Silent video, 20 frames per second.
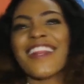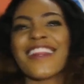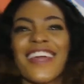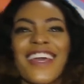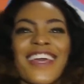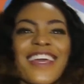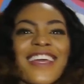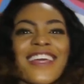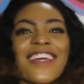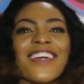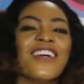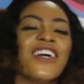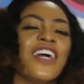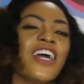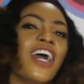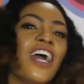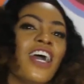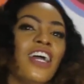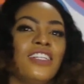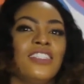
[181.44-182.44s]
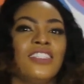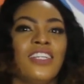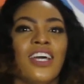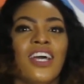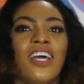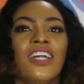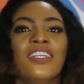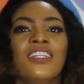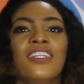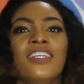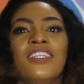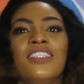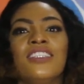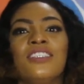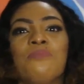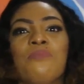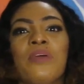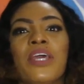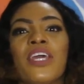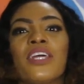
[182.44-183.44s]
thank you. And then
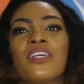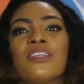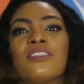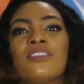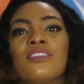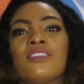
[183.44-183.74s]
it makes